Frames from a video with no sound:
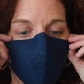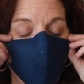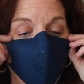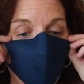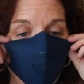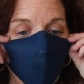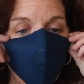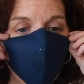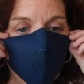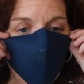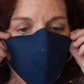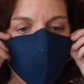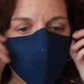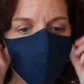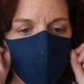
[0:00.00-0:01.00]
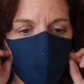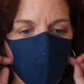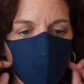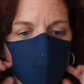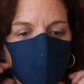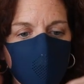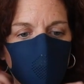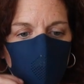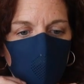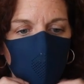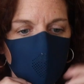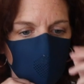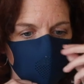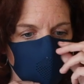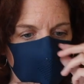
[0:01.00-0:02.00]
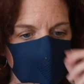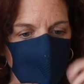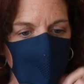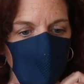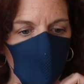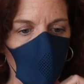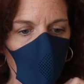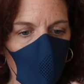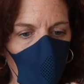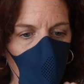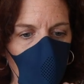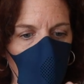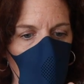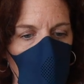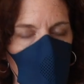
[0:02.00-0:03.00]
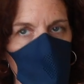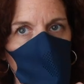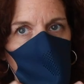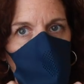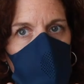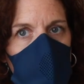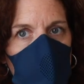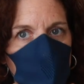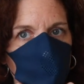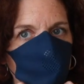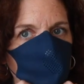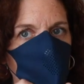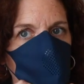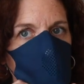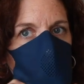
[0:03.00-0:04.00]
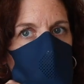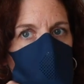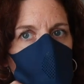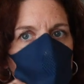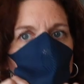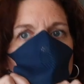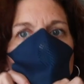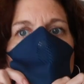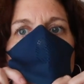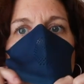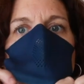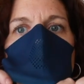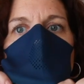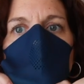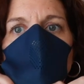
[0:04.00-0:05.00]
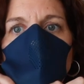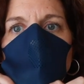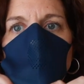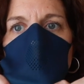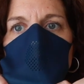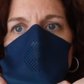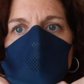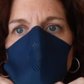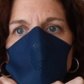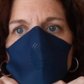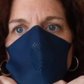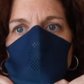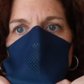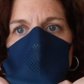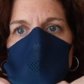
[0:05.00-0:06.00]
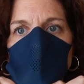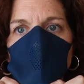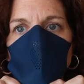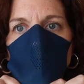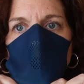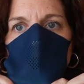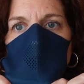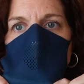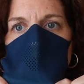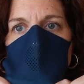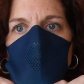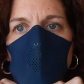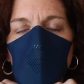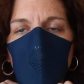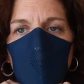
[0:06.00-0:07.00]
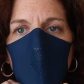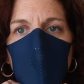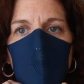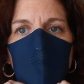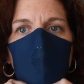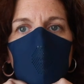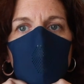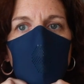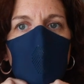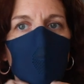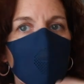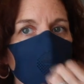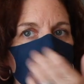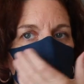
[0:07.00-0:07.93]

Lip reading: Although I think it probably would because it's very, very, very stretchy. Like, I don't know if you can tell how stretchy the material is. But I